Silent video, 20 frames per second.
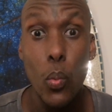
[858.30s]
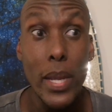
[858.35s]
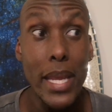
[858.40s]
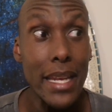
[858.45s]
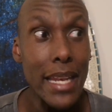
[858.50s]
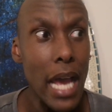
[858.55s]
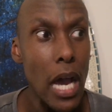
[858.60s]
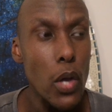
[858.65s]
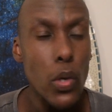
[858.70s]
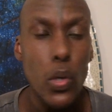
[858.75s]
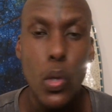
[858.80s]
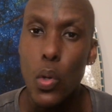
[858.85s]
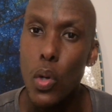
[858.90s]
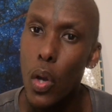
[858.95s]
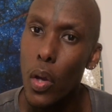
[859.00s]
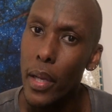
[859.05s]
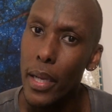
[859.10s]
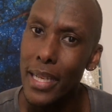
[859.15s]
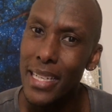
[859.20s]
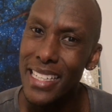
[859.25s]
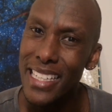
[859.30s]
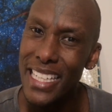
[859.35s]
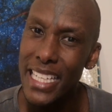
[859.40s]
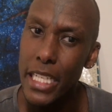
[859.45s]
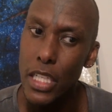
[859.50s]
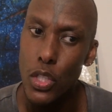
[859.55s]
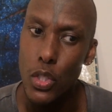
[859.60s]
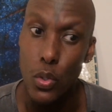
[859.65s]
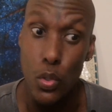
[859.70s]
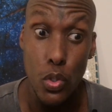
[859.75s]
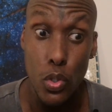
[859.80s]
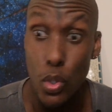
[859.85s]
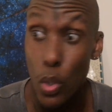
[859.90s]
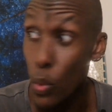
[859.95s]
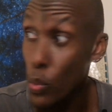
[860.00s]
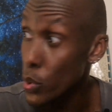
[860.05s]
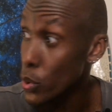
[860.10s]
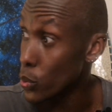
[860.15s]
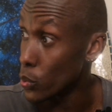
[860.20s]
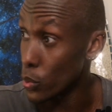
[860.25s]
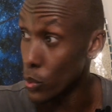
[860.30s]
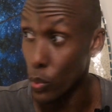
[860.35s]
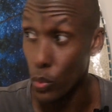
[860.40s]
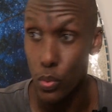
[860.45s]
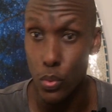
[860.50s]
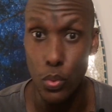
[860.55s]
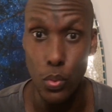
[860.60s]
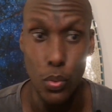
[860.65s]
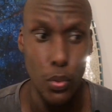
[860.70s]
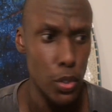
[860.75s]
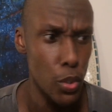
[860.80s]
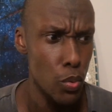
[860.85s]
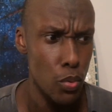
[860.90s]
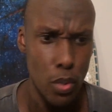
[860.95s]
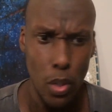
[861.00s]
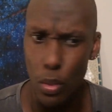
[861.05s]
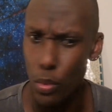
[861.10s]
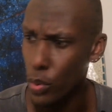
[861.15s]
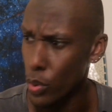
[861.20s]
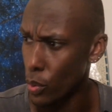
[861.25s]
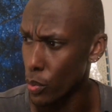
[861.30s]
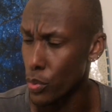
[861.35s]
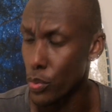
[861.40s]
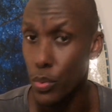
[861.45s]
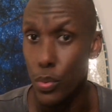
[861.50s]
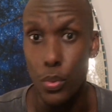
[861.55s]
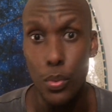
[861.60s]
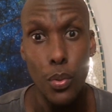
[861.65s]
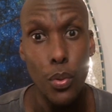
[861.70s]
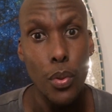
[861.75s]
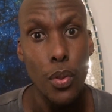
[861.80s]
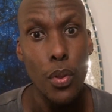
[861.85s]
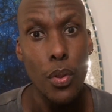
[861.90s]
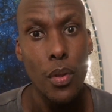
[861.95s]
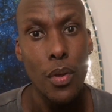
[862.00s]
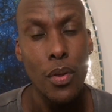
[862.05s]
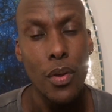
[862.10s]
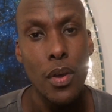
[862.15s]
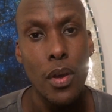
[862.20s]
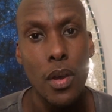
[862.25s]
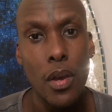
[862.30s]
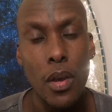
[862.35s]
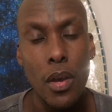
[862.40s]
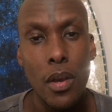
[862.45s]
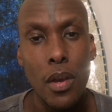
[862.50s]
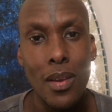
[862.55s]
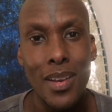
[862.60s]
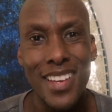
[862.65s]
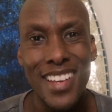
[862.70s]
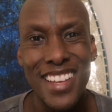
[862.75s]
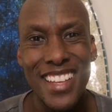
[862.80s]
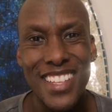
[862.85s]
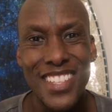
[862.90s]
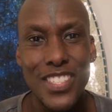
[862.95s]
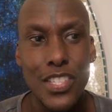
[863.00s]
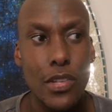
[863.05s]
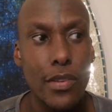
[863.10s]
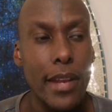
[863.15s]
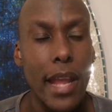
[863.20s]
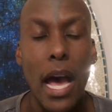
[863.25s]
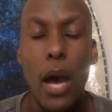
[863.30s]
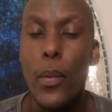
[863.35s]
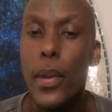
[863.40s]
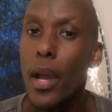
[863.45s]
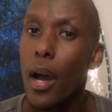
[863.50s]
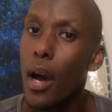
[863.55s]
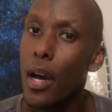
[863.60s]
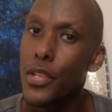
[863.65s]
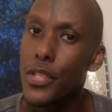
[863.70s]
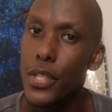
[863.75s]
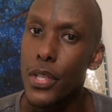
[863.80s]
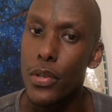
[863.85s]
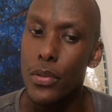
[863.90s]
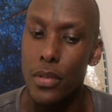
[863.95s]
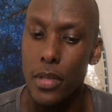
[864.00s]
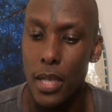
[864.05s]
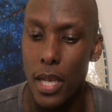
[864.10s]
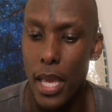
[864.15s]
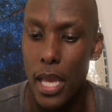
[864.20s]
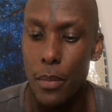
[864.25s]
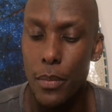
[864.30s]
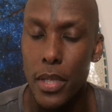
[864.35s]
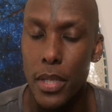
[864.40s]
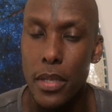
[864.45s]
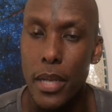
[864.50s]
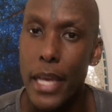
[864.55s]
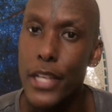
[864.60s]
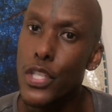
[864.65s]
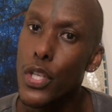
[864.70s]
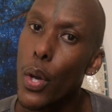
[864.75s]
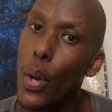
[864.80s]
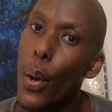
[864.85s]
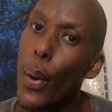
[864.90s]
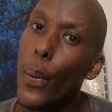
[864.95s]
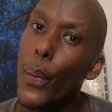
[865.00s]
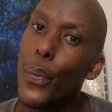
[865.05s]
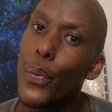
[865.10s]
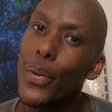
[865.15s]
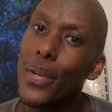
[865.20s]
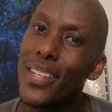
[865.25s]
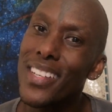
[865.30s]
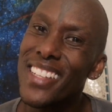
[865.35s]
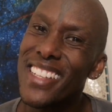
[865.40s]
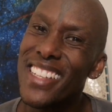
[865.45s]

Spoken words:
We now no longer need to show you your truth. You know your truth. So now we ask you to claim it as your own.